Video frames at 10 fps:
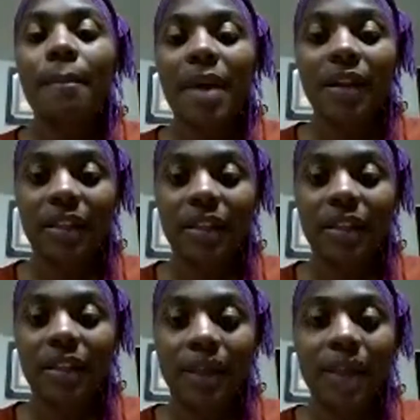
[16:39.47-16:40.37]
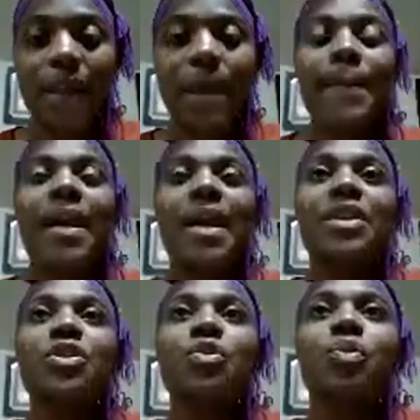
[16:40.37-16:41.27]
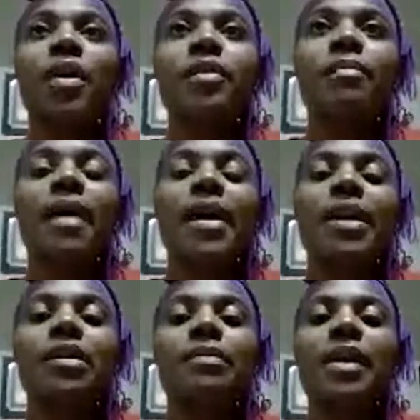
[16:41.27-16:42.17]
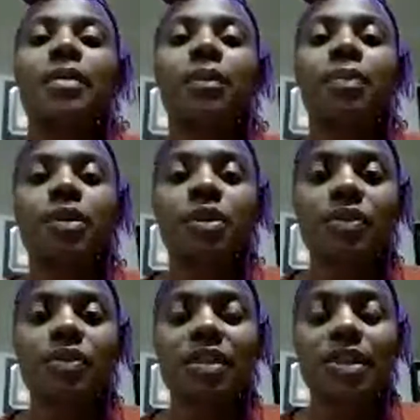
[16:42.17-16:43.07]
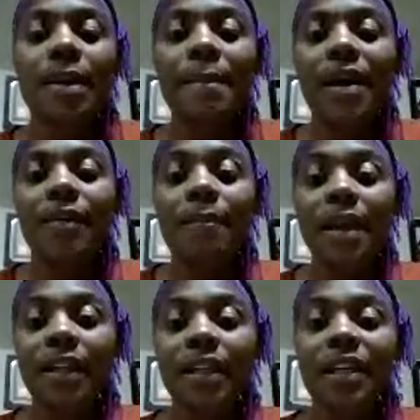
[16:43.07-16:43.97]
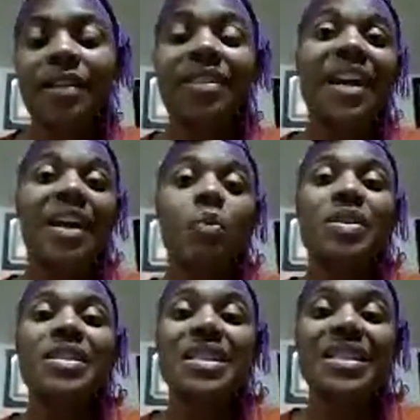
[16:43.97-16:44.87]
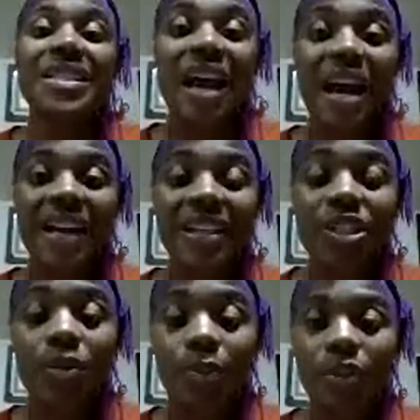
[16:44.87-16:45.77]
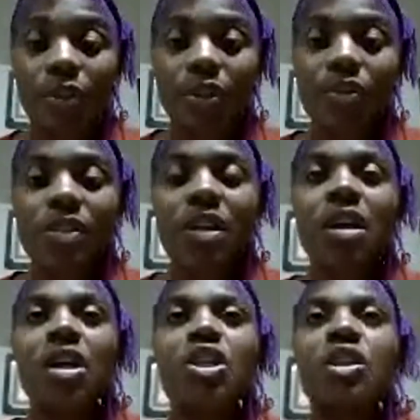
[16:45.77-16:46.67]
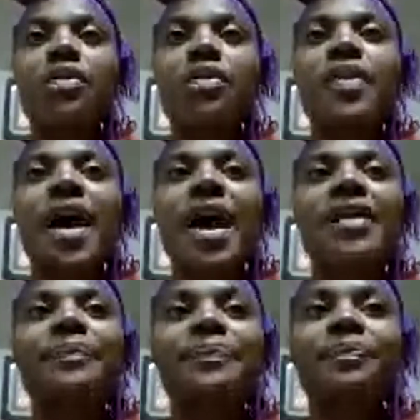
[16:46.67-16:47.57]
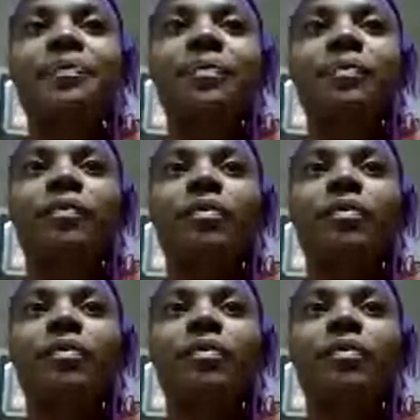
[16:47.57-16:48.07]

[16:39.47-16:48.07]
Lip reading: produce the melanin. And you want your body to be able to produce the amount of melanin that it was designed to produce, so that